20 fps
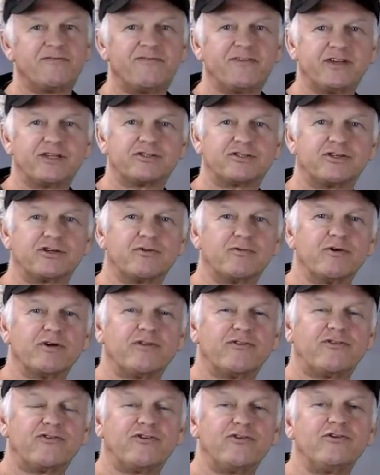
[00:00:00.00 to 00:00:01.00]
fixture
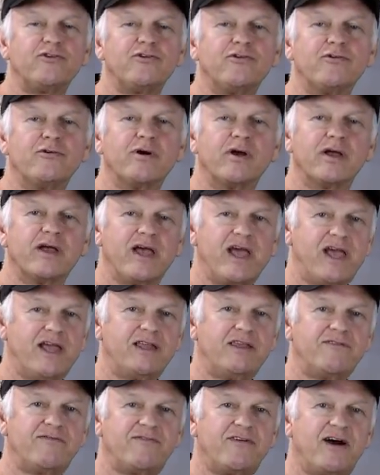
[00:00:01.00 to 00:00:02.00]
with two
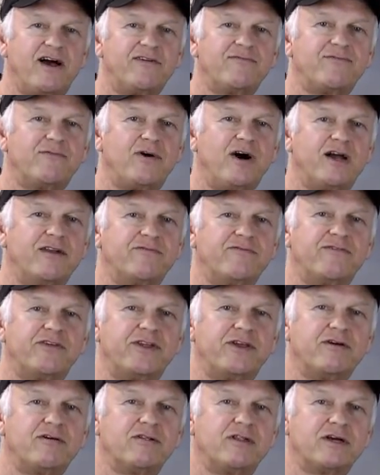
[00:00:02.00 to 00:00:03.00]
85-watt
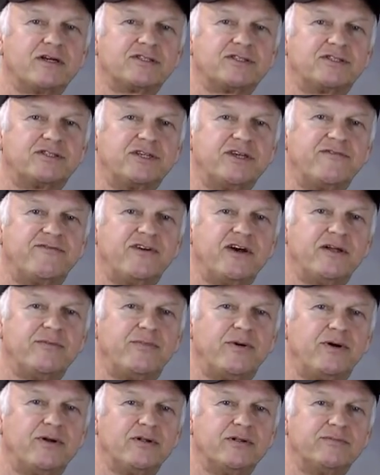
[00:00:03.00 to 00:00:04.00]
Videolux CFL
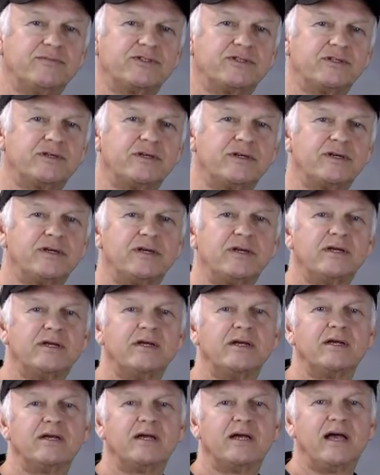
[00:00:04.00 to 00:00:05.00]
bulbs,
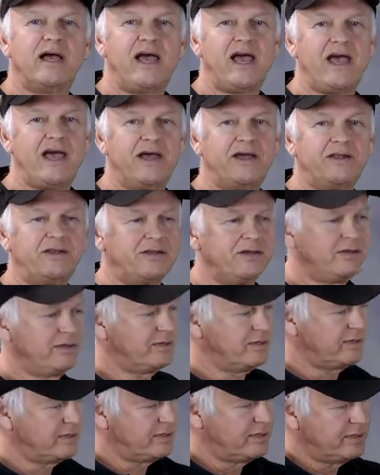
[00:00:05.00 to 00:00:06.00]
and
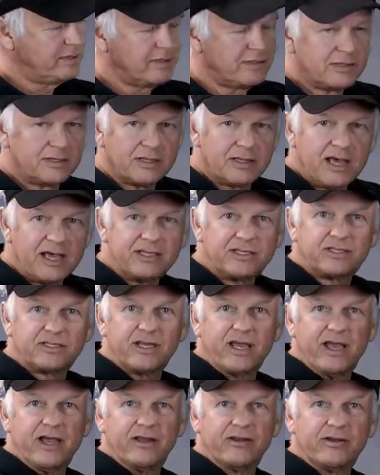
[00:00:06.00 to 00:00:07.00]
the light
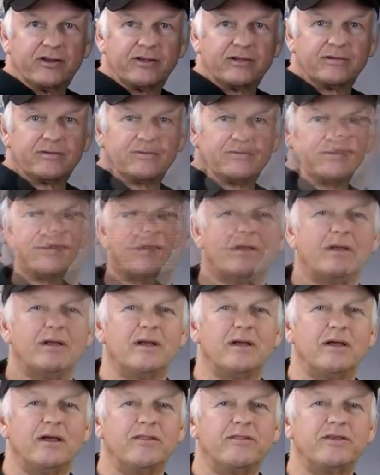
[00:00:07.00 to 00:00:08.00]
stand.
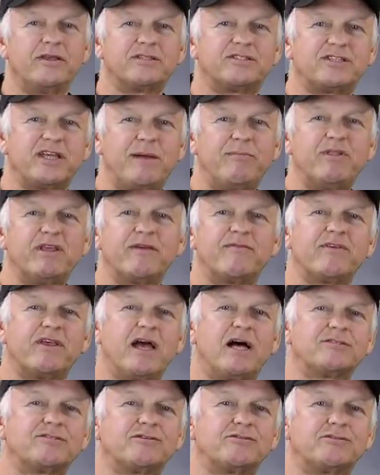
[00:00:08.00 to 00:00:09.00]
The assembly of the
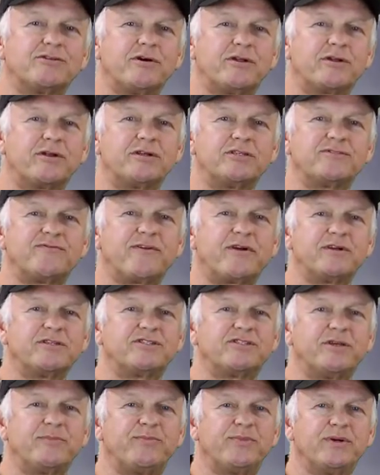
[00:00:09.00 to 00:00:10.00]
Alzo 200 is very
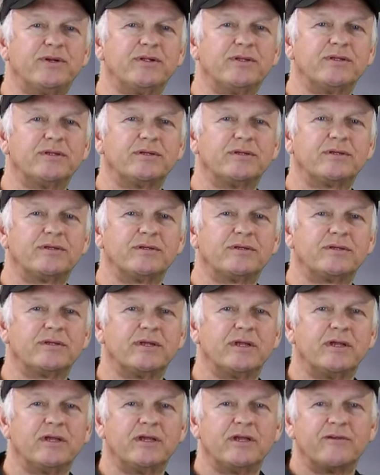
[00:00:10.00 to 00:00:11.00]
simple.
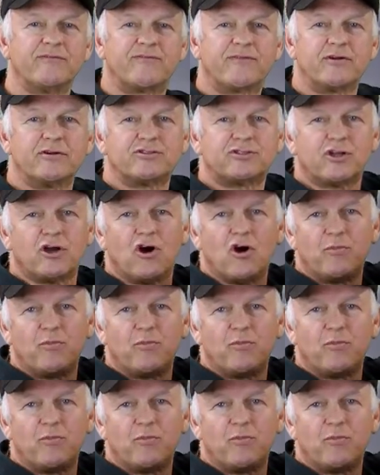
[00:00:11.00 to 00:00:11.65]
First,